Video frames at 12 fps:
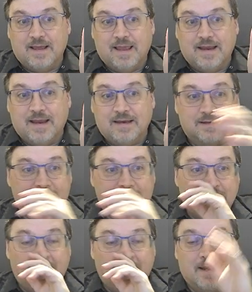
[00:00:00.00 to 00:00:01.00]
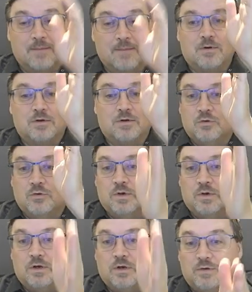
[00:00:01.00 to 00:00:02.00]
80s, and up to
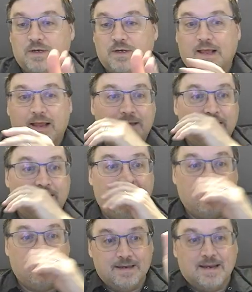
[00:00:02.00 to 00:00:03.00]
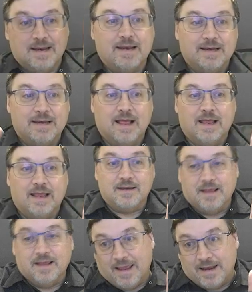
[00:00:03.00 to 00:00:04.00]
including 90 and 99
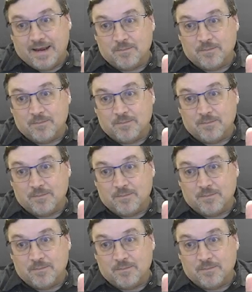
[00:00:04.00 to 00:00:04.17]
and